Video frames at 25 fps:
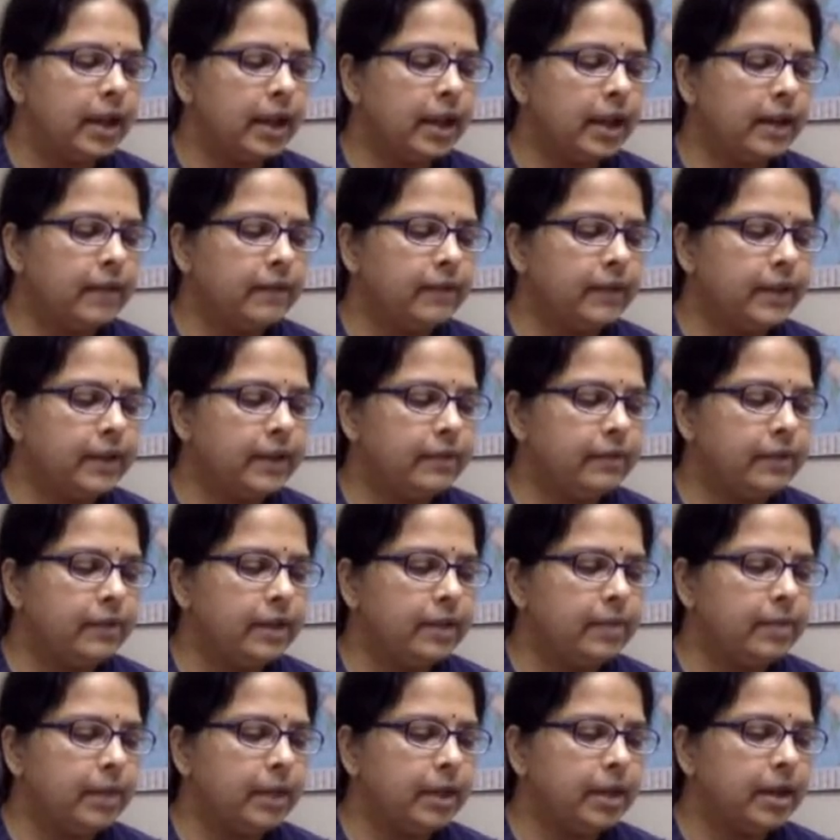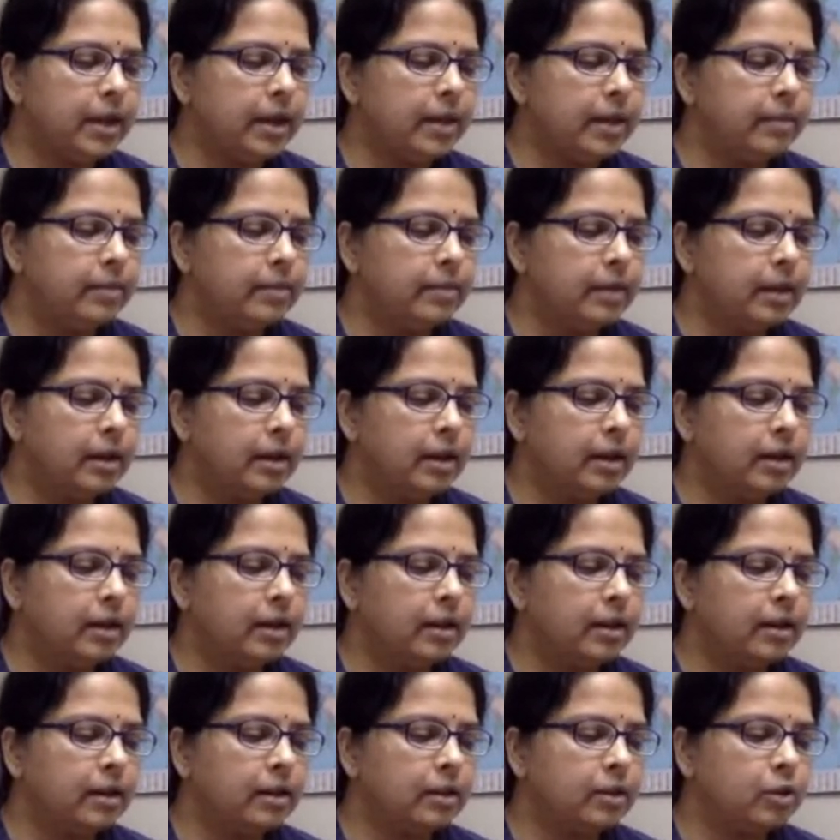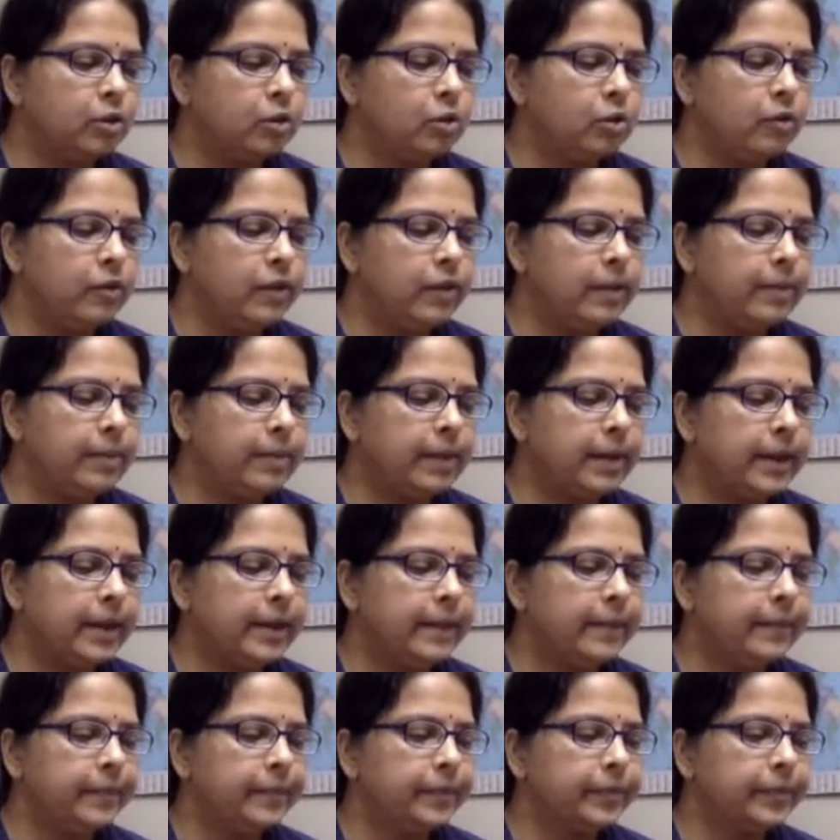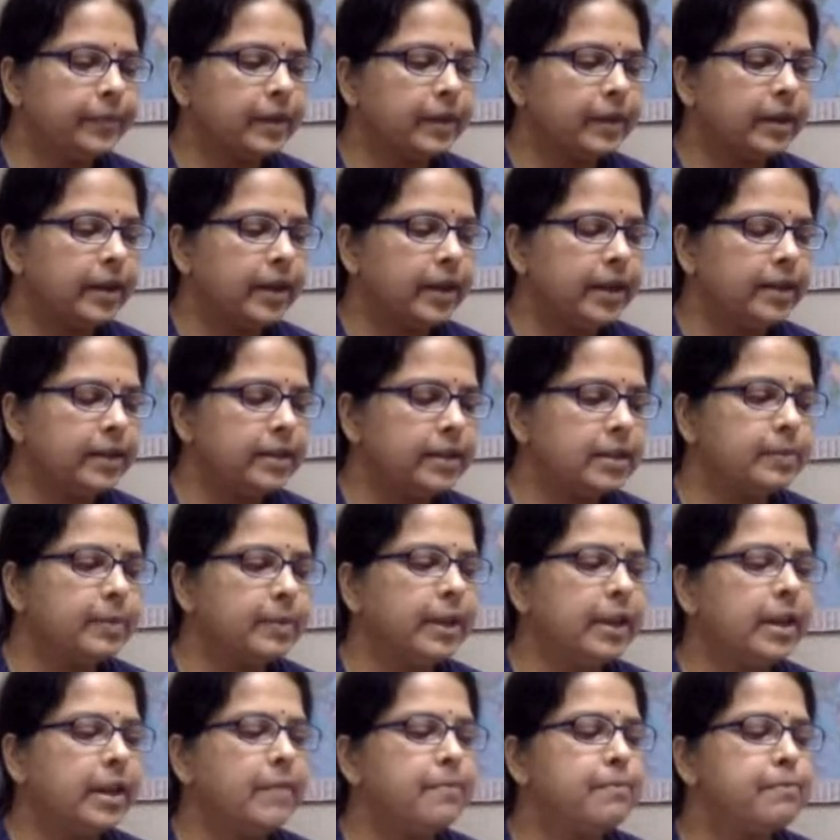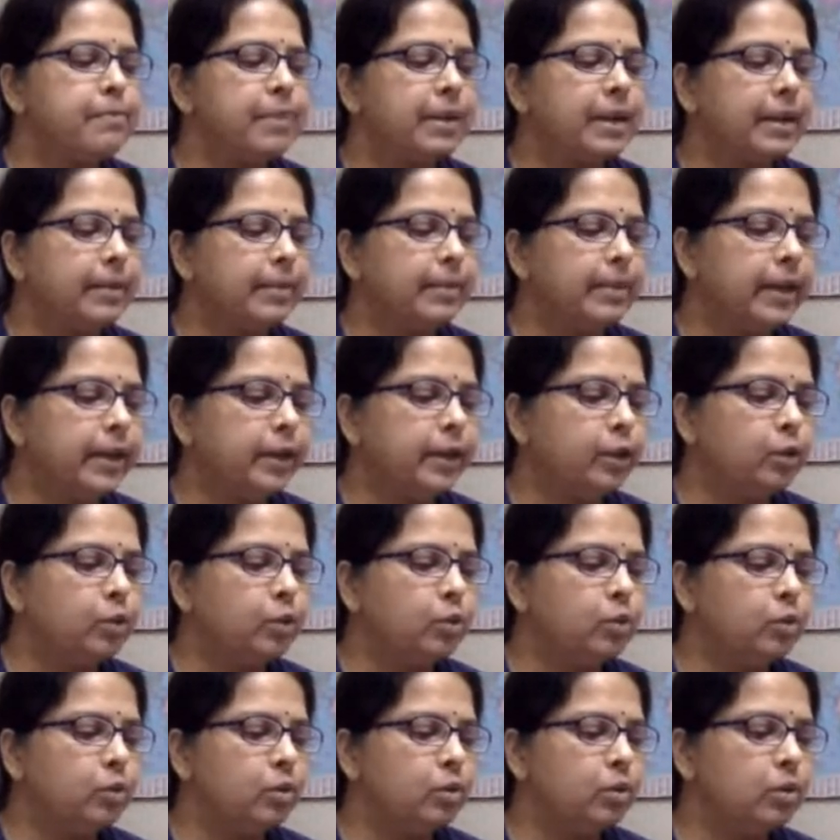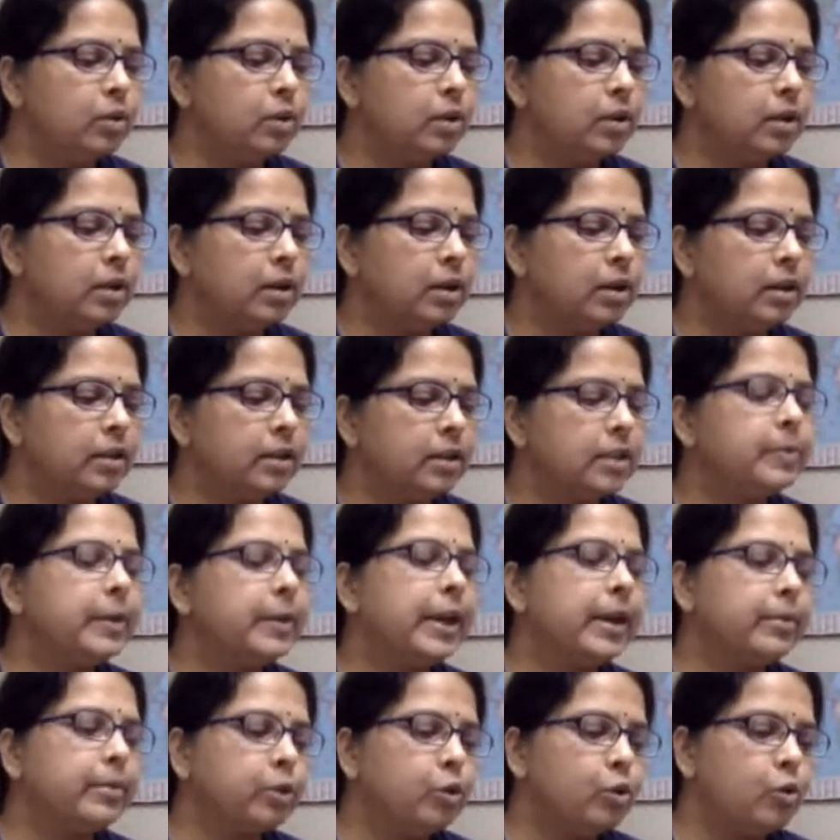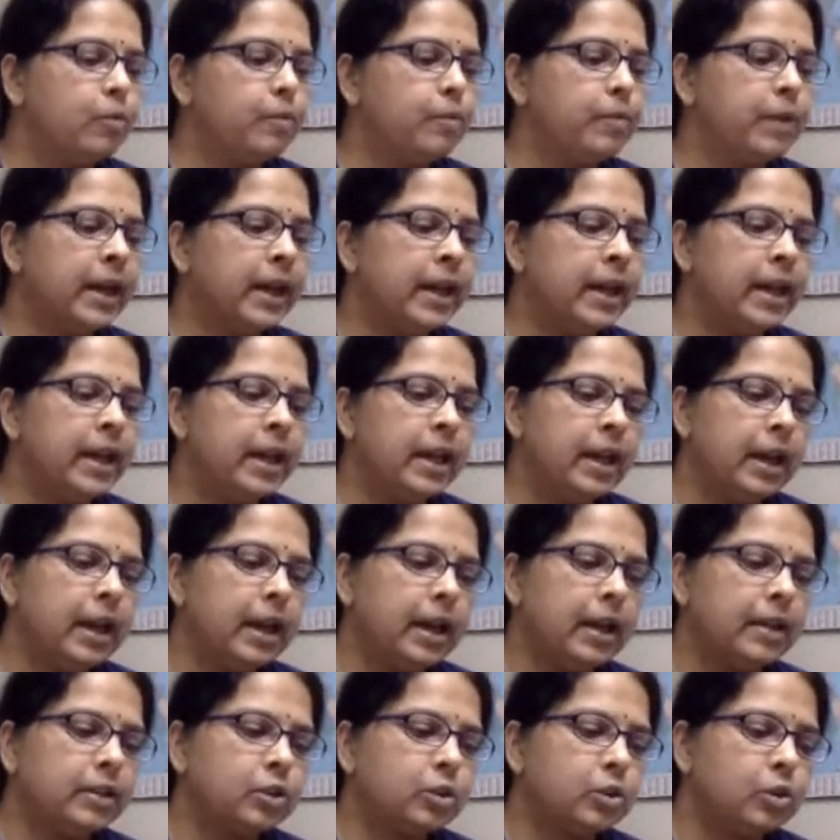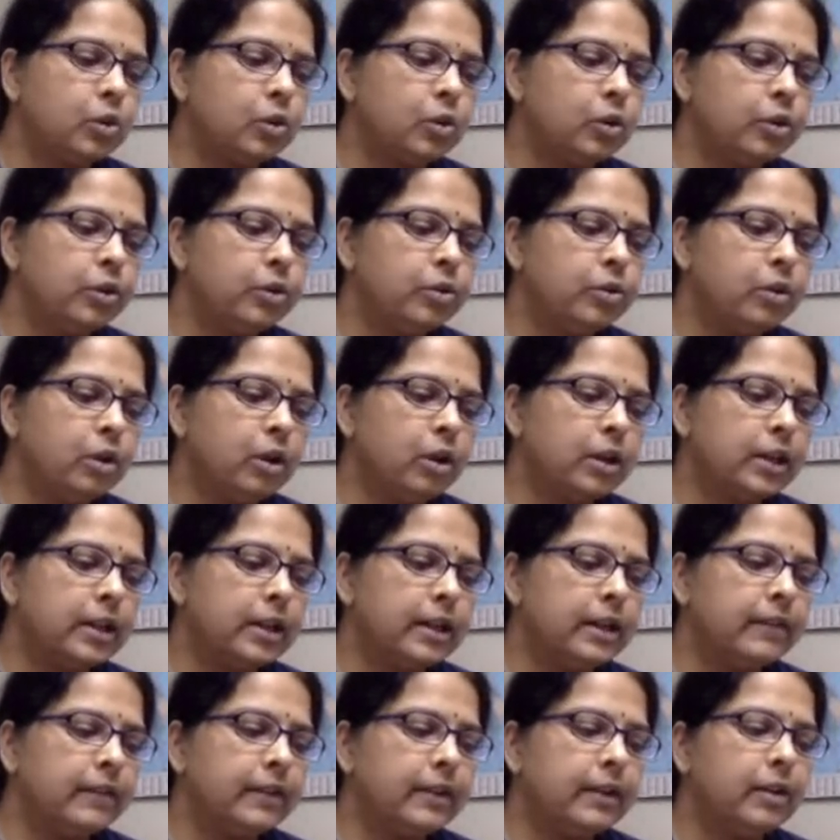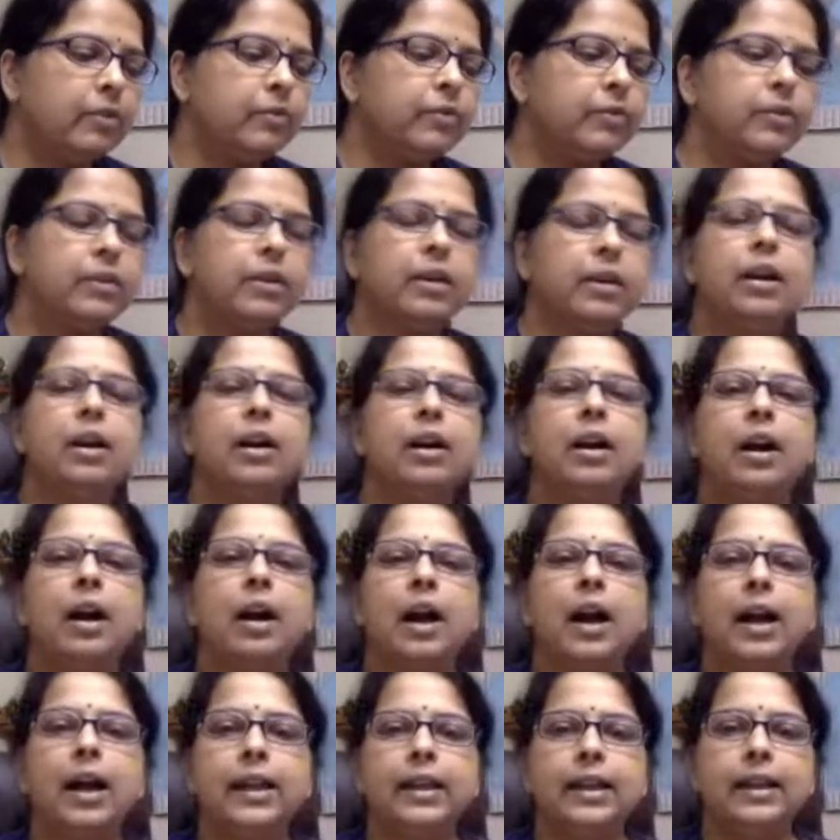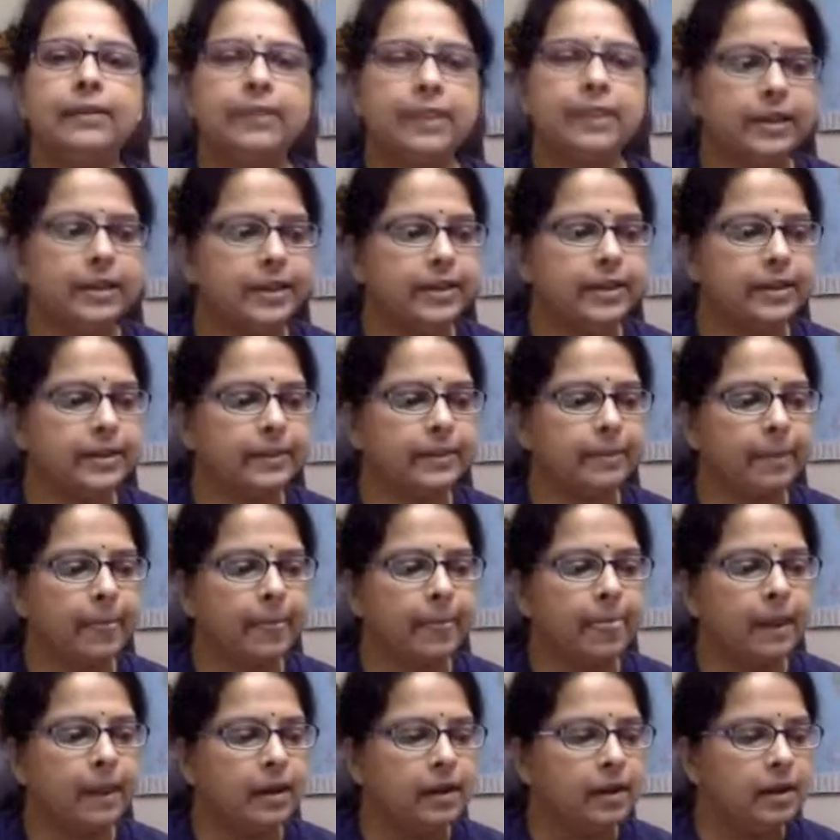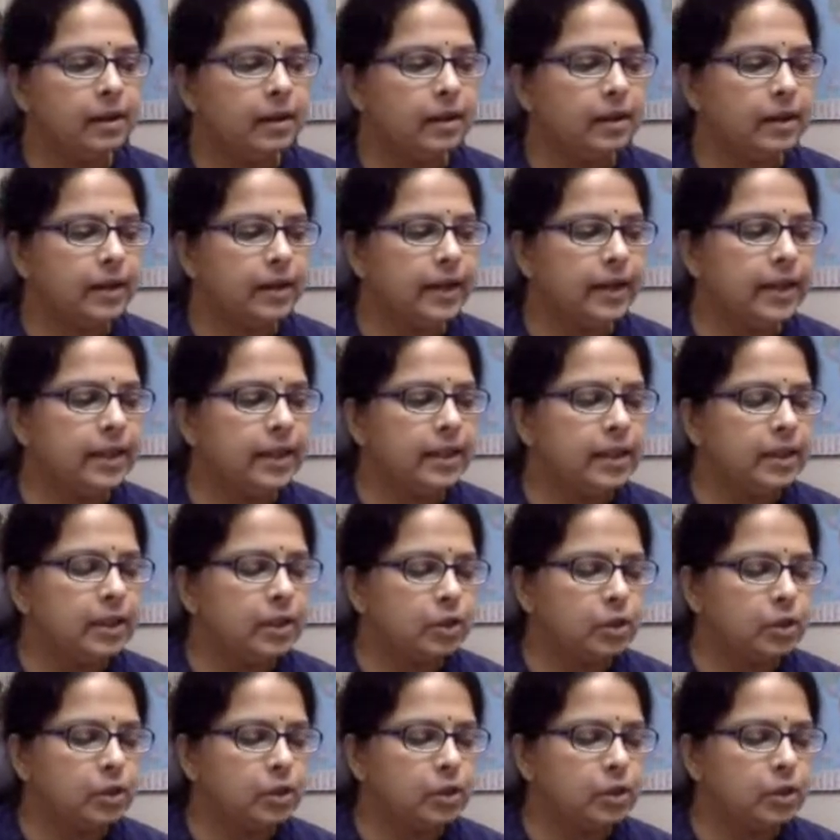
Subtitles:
And when v became 2v pi, right, this became pi by 2, this became 2 pi, and so you got a level of high level here, right?